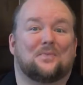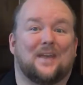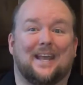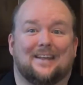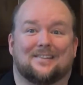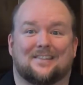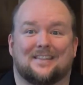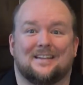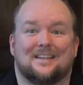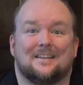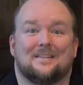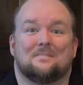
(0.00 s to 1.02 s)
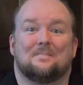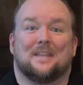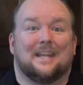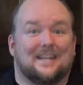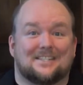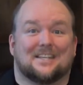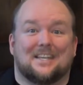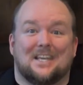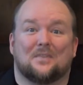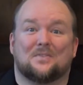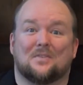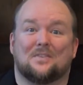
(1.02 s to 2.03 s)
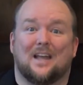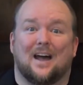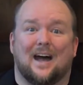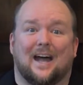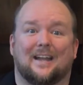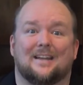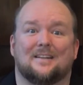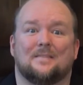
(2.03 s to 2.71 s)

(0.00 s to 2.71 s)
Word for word: faith, it is a gift of God.